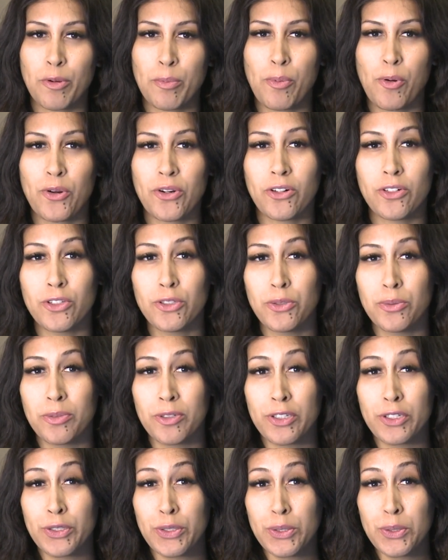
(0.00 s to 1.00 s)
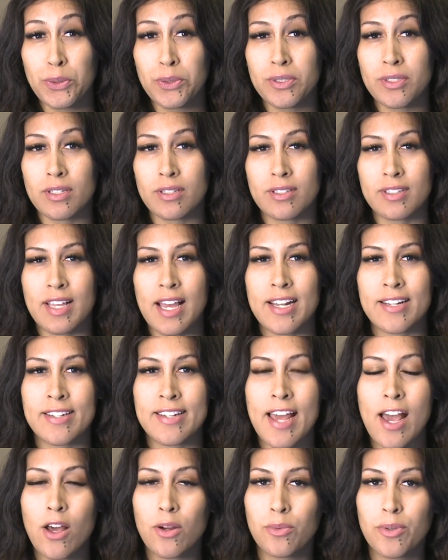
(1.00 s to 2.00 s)
Reporter Lou Raguse
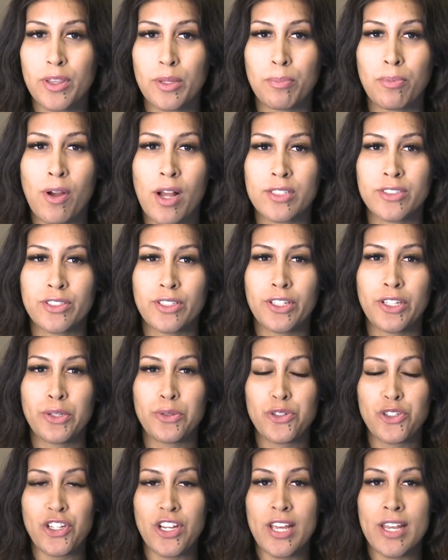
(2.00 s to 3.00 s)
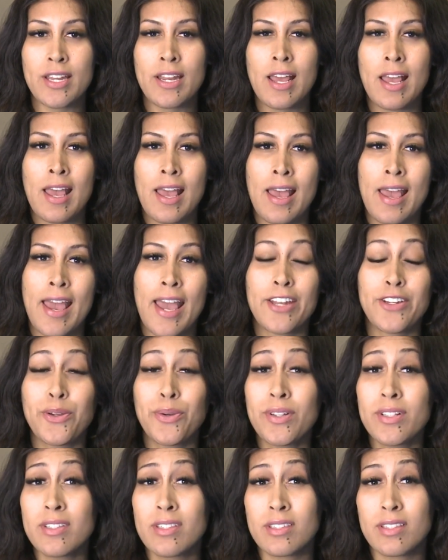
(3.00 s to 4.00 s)
sat down with the prosecution,
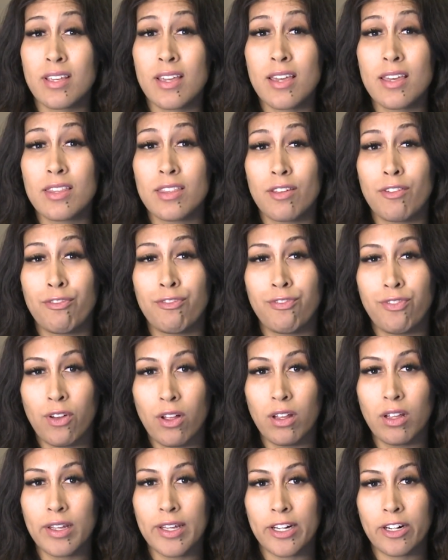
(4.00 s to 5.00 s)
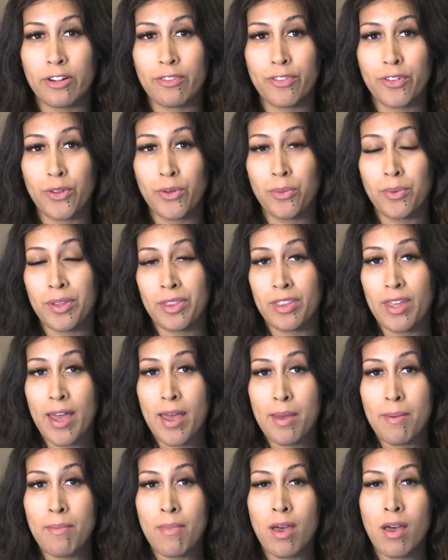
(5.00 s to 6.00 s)
and you can see the full interview with
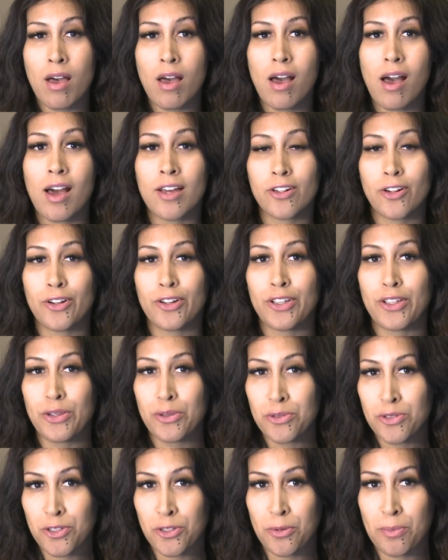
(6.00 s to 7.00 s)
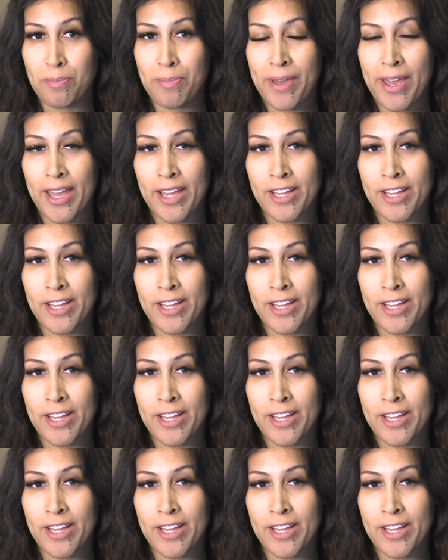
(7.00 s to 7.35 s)
them on our YouTube